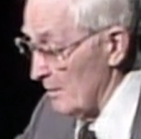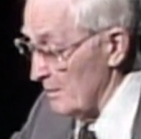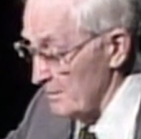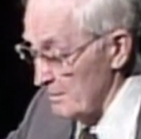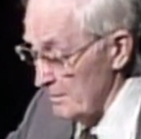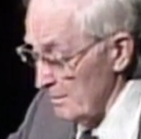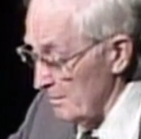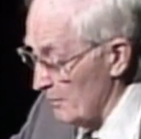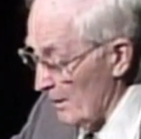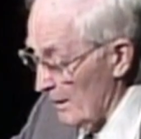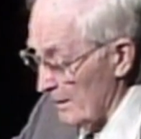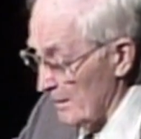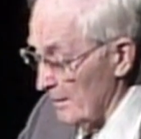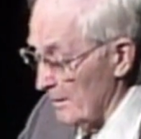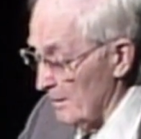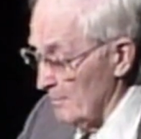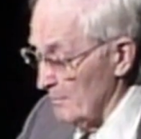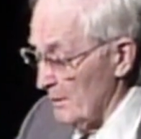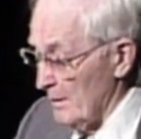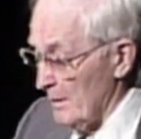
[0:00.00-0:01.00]
it's practically
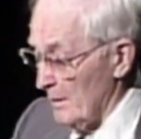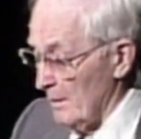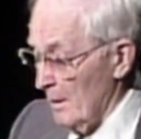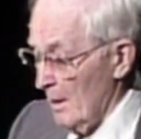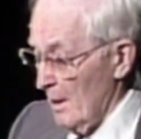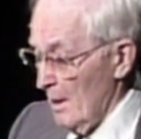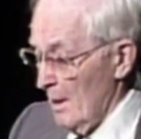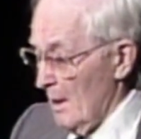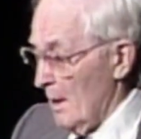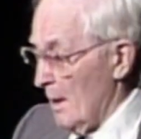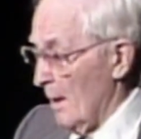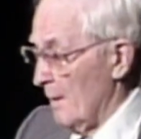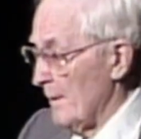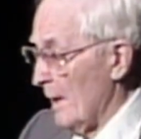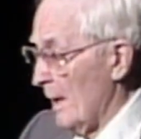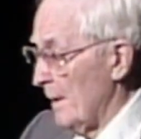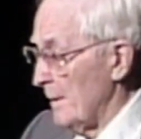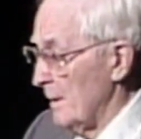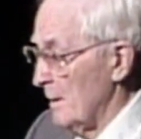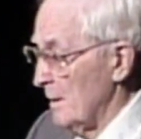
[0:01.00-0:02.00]
complete, and
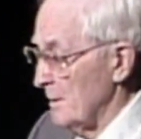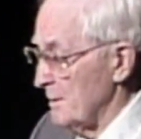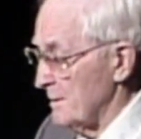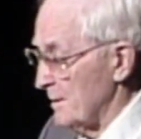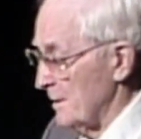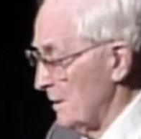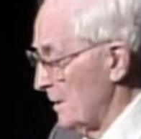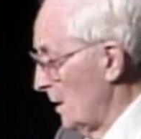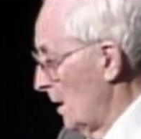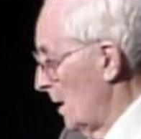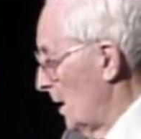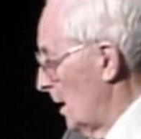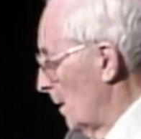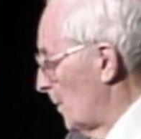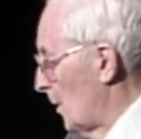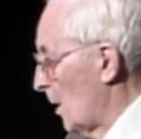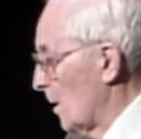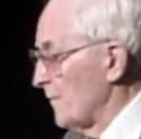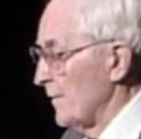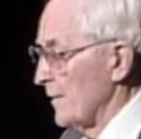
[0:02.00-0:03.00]
that is the
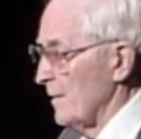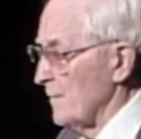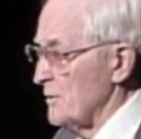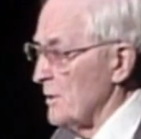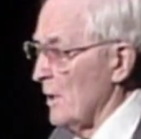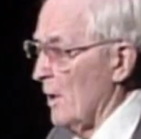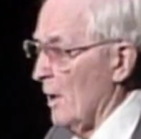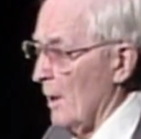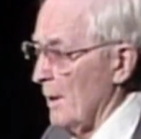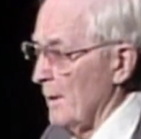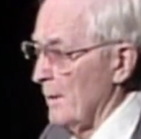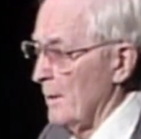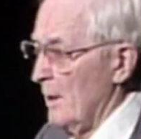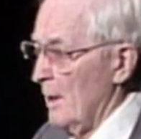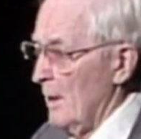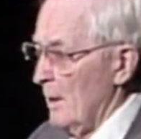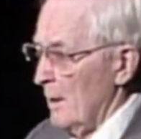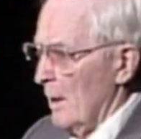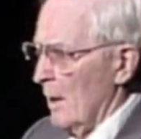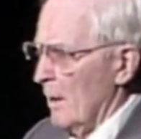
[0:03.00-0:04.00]
Apocryphon of John,
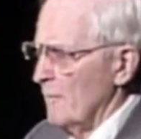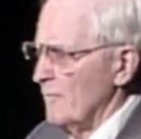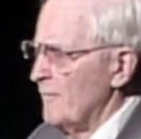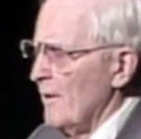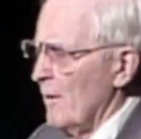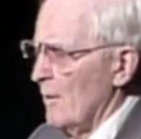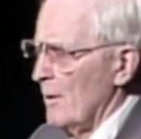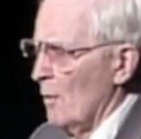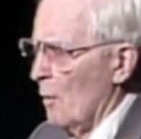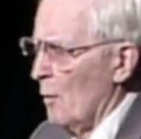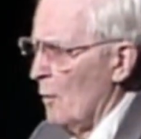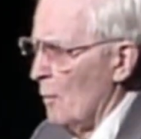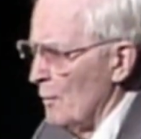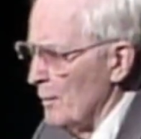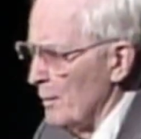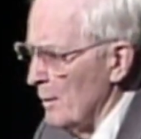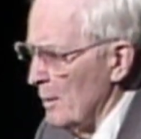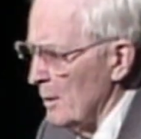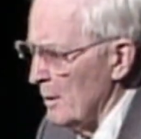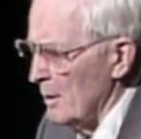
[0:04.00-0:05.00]
a very
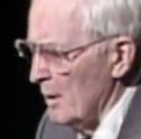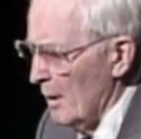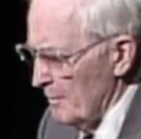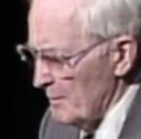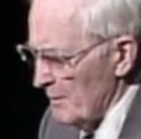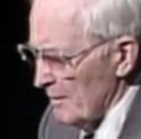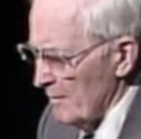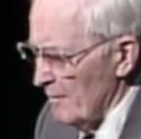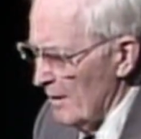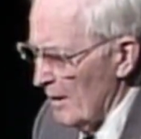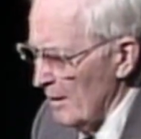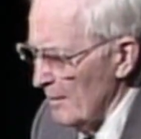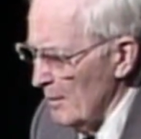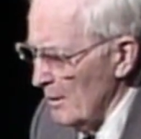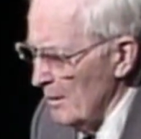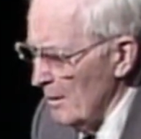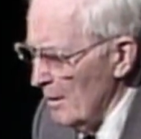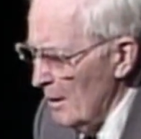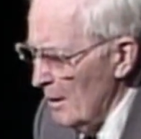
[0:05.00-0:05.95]
old Coptic fragment.